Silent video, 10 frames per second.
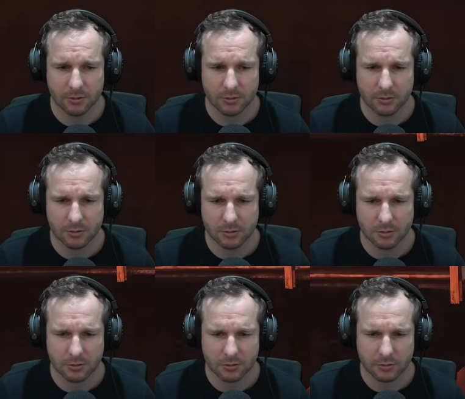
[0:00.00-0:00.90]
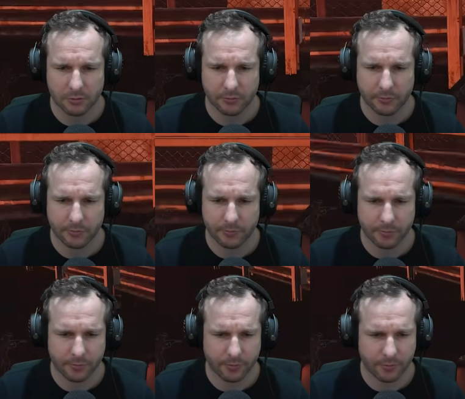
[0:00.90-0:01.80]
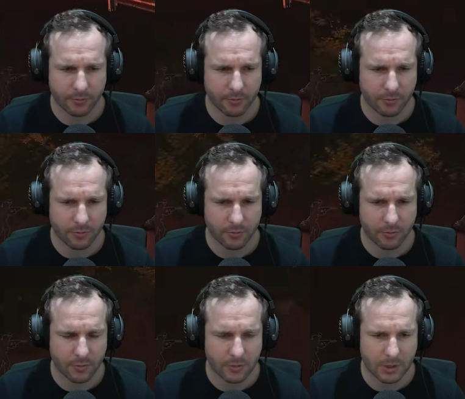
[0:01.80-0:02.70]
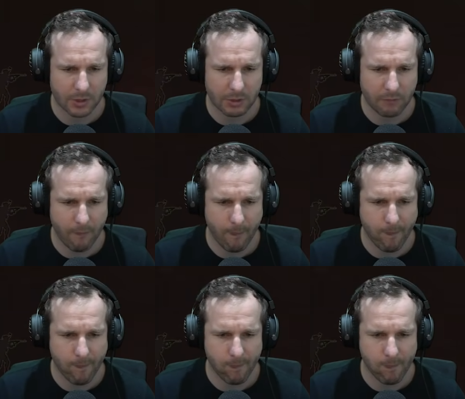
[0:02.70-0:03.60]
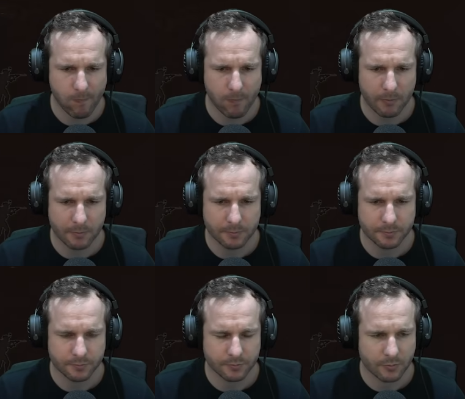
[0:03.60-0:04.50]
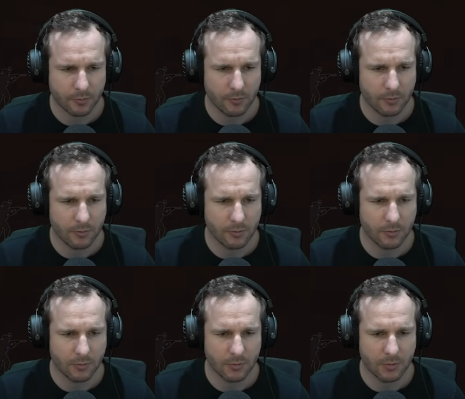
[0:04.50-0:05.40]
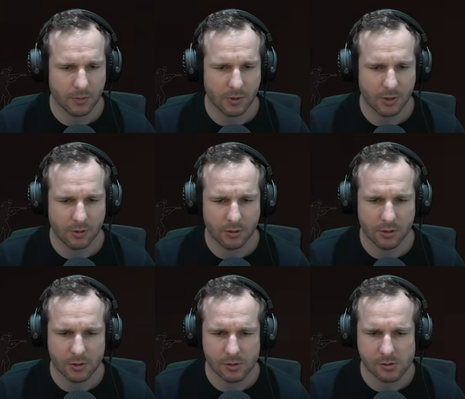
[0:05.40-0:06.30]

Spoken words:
[no speech]